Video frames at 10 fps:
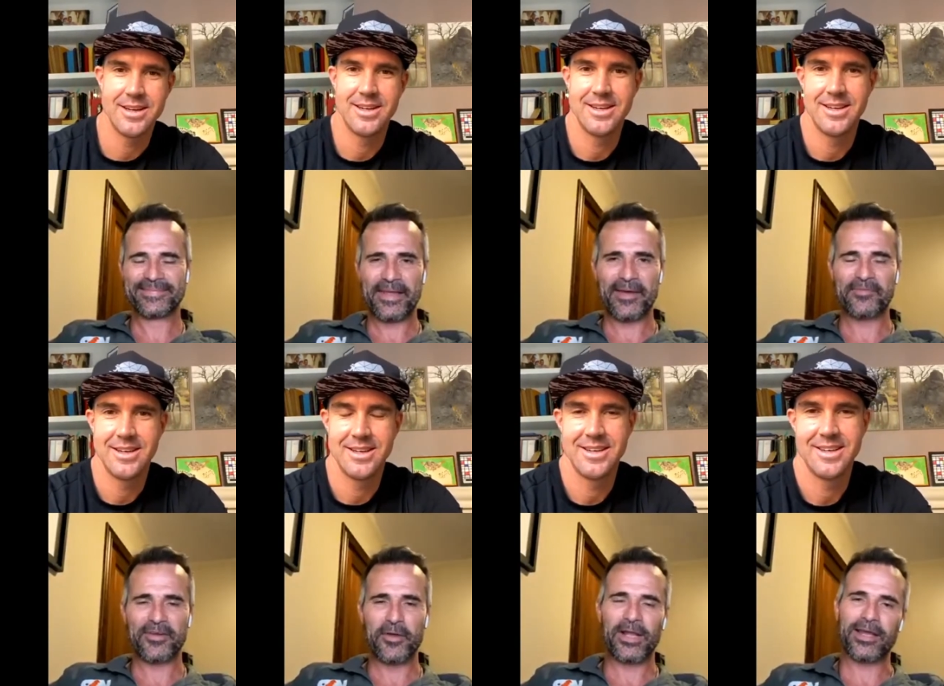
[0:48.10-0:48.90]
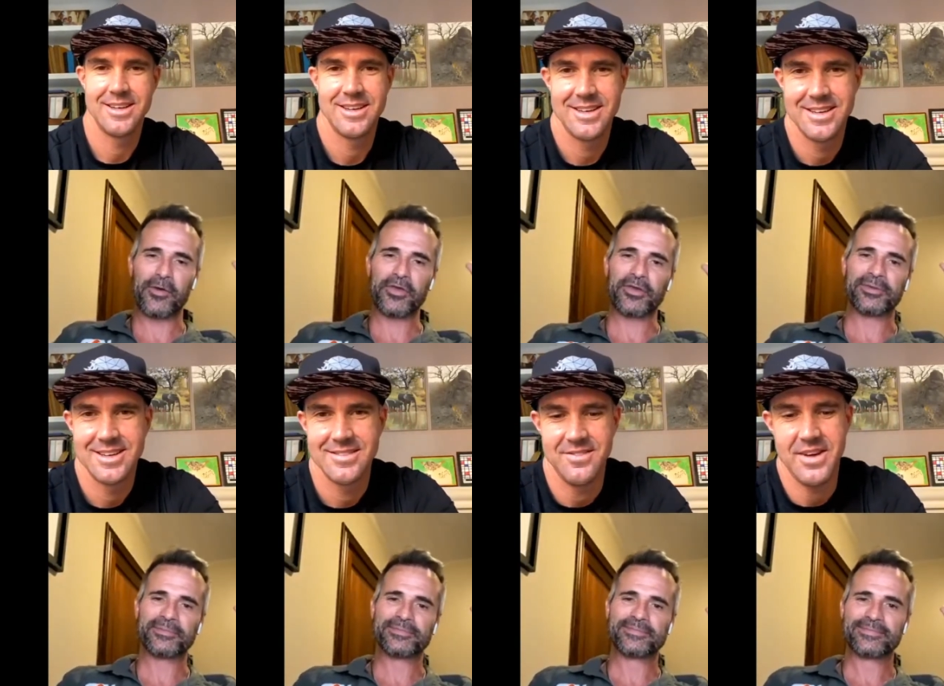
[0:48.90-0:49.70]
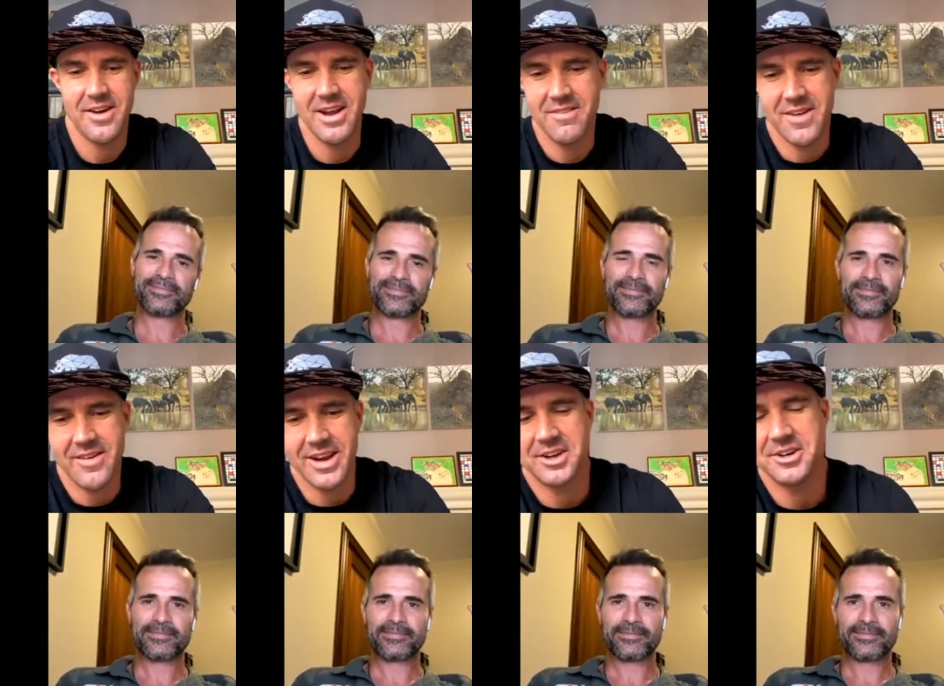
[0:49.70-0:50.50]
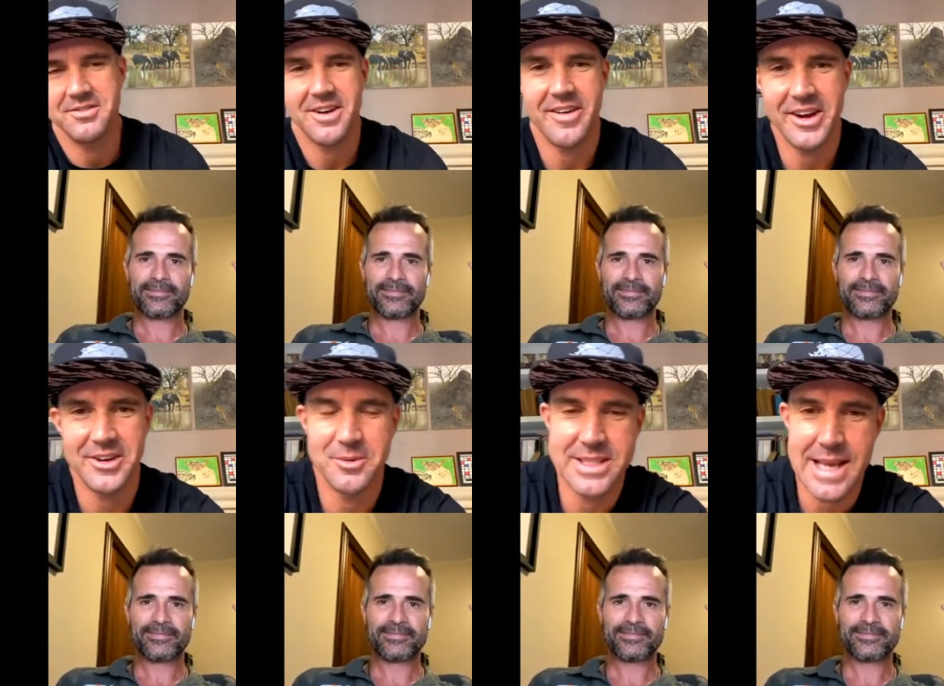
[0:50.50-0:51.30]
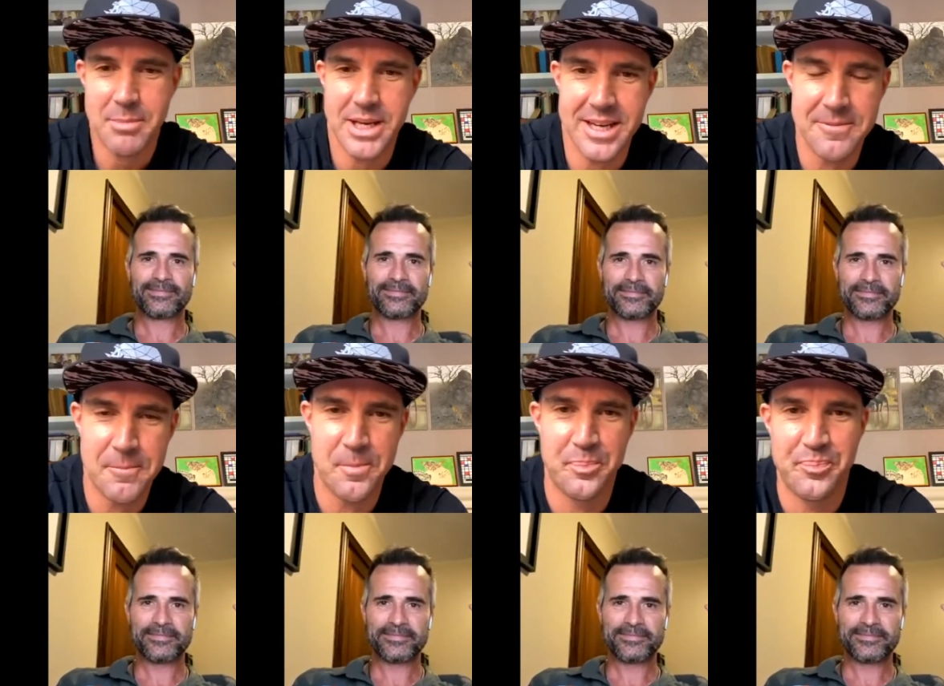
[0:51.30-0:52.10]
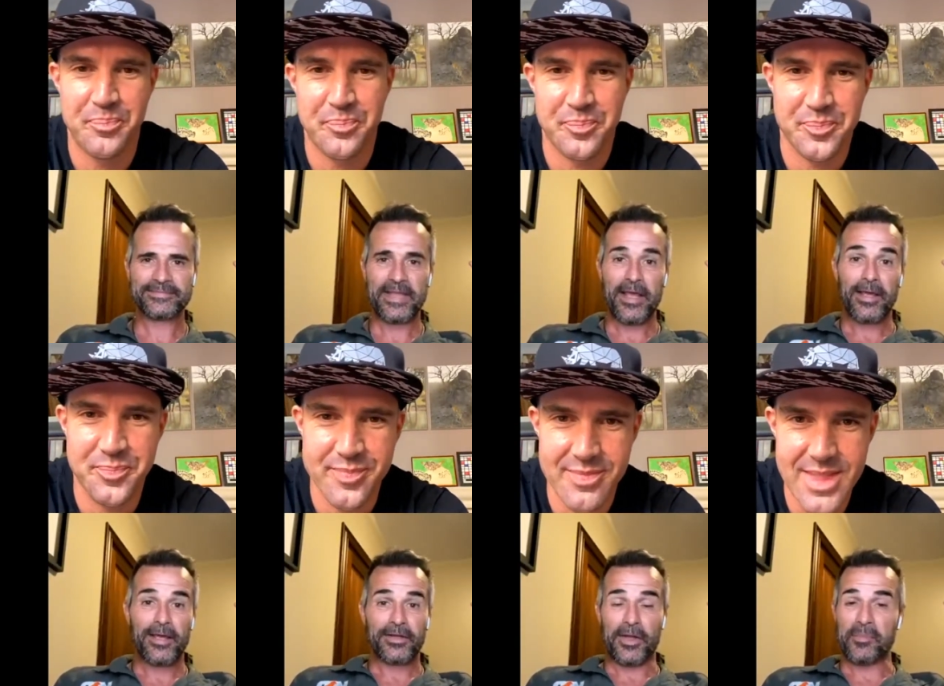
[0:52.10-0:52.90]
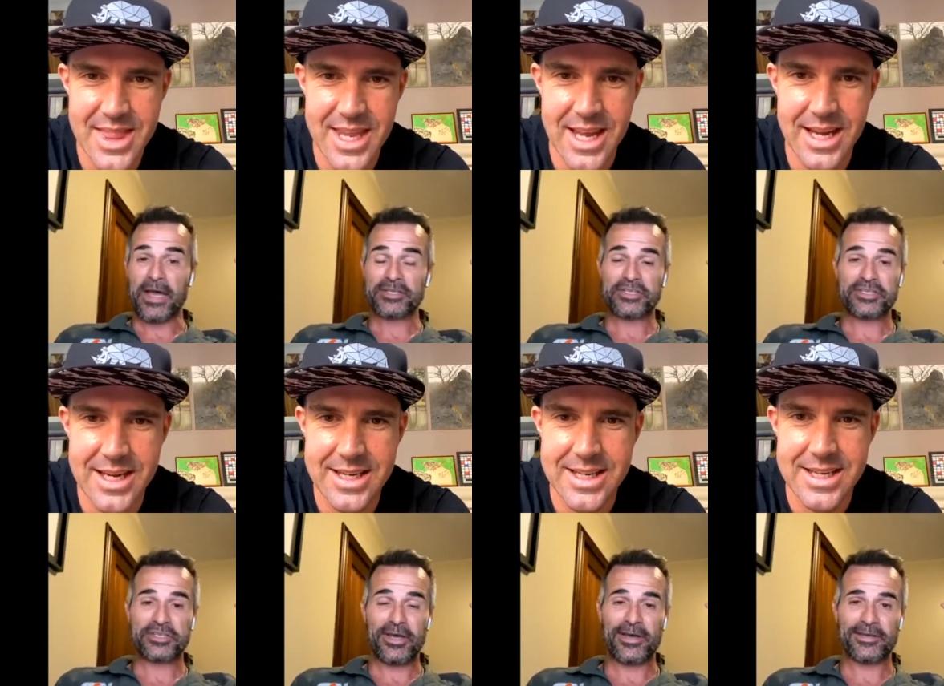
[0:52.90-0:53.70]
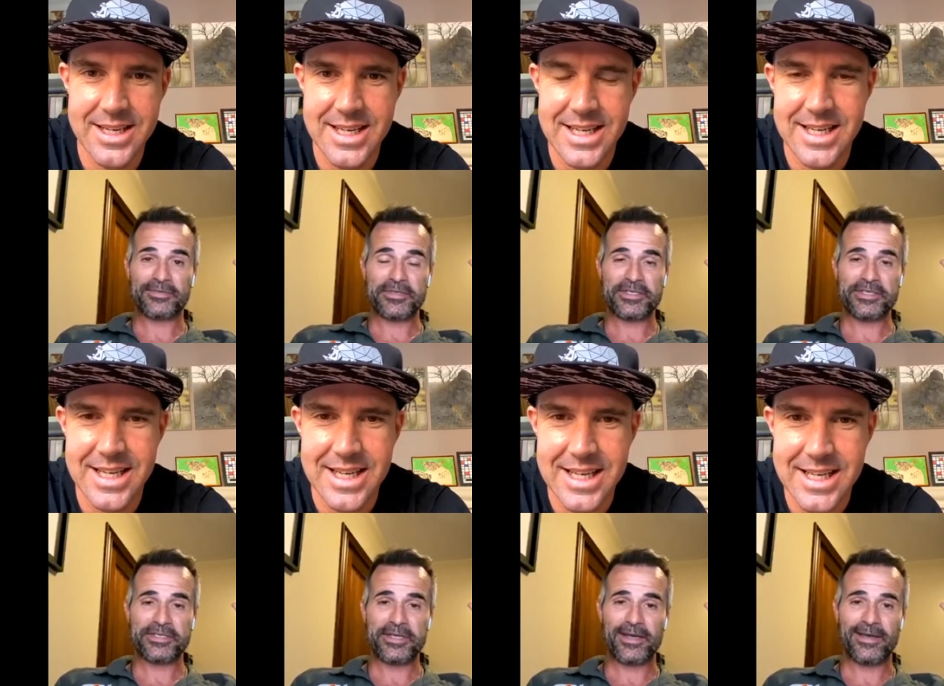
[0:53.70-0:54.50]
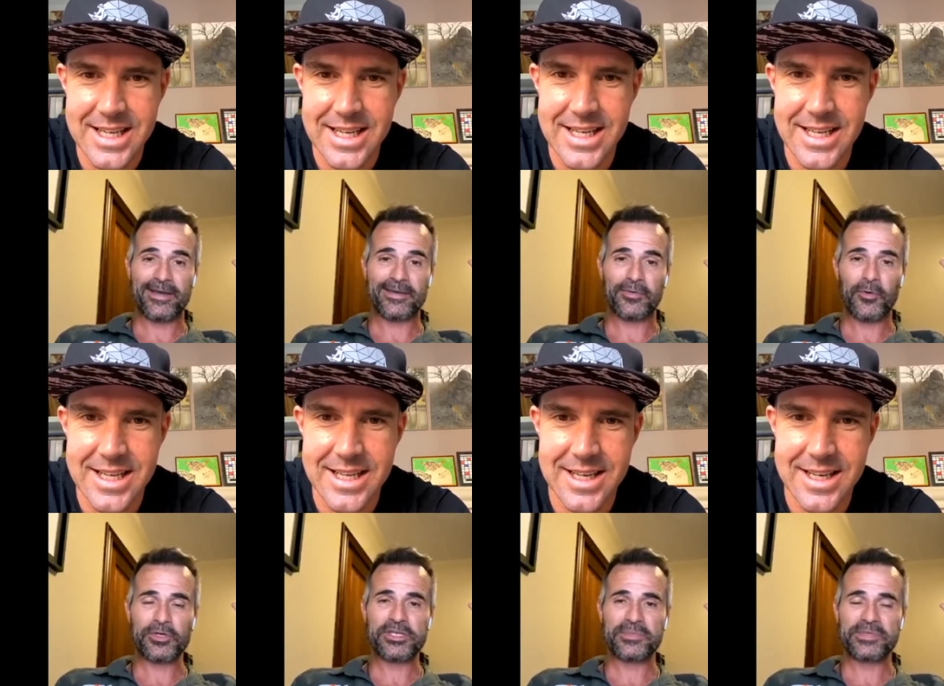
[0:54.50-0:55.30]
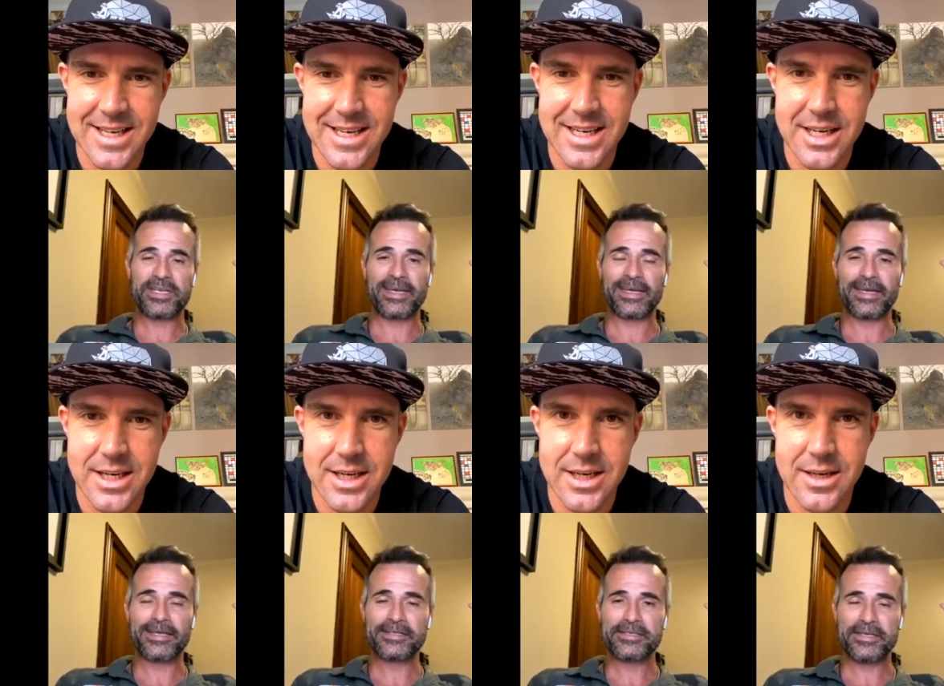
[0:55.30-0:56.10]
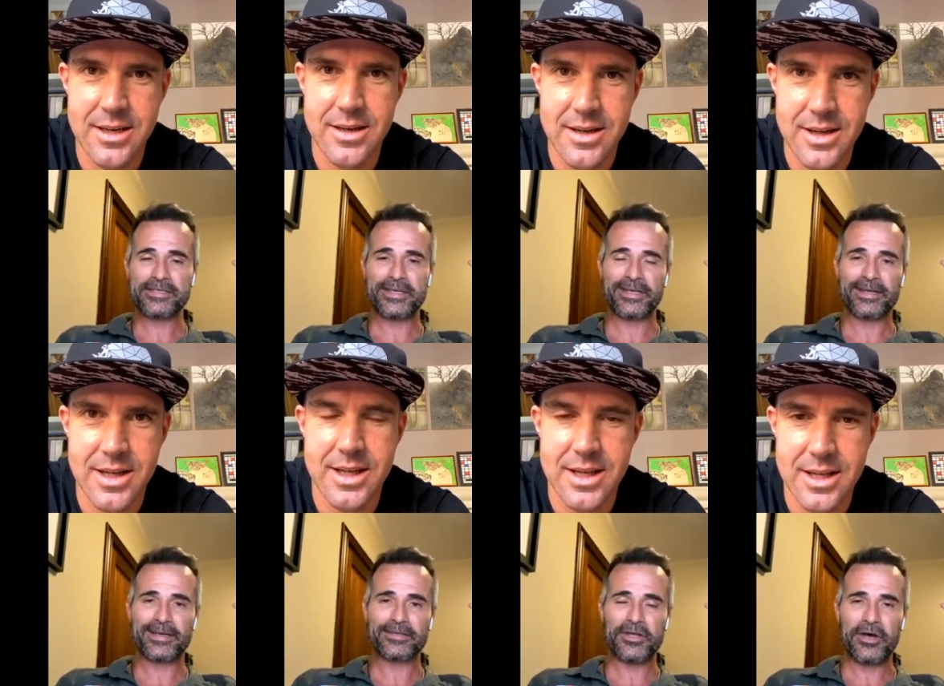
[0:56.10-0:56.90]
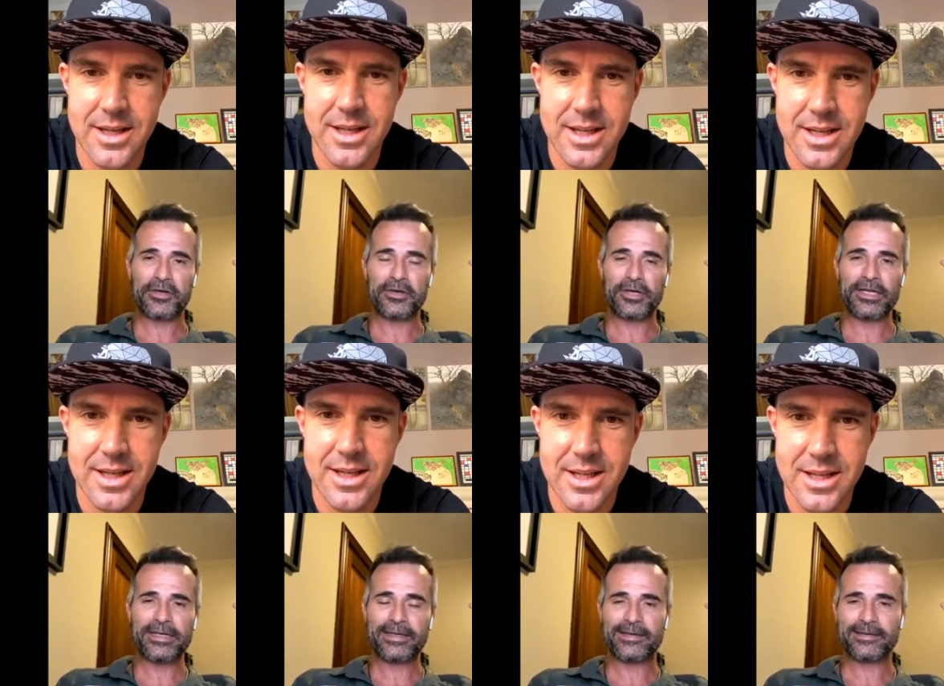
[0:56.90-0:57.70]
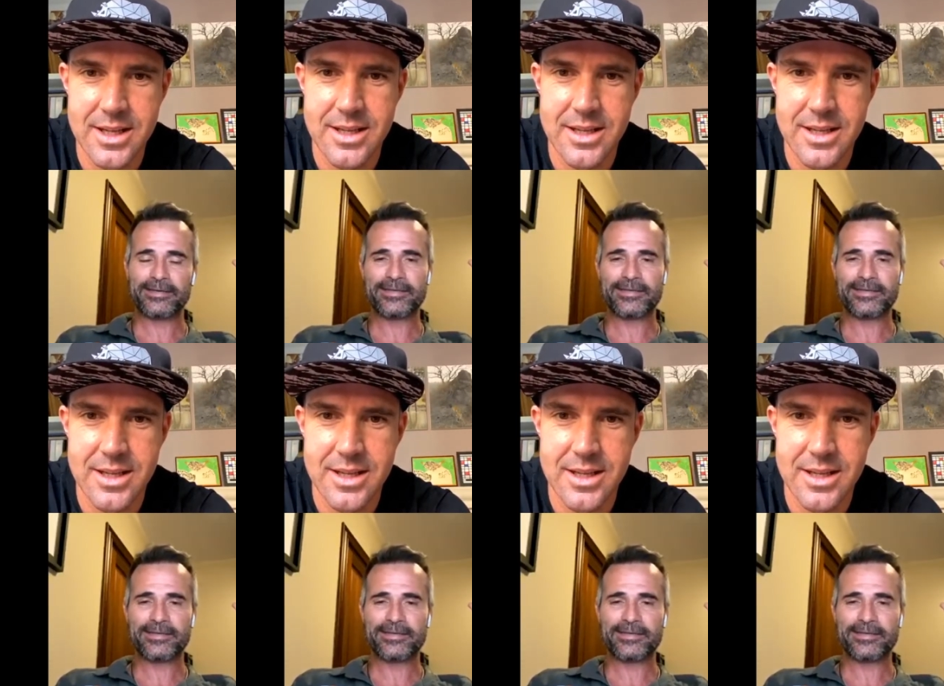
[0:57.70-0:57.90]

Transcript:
Speaker 1: I'm very well. How are you?
Speaker 2: Very, very good. Very good. What's happening?
Speaker 1: Not much, yeah. Just uh, autumn's kicking in, so it's getting dark early, and